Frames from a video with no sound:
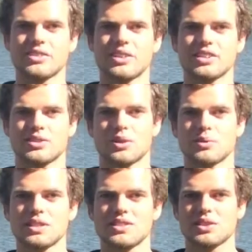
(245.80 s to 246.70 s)
in really
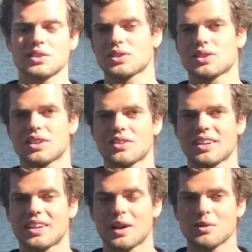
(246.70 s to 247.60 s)
strong winds, so you can
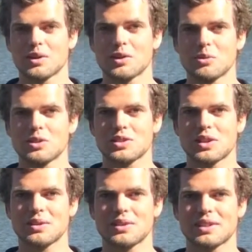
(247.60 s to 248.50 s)
really cover
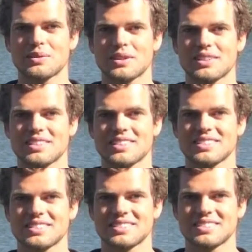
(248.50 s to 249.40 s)
almost everything with this.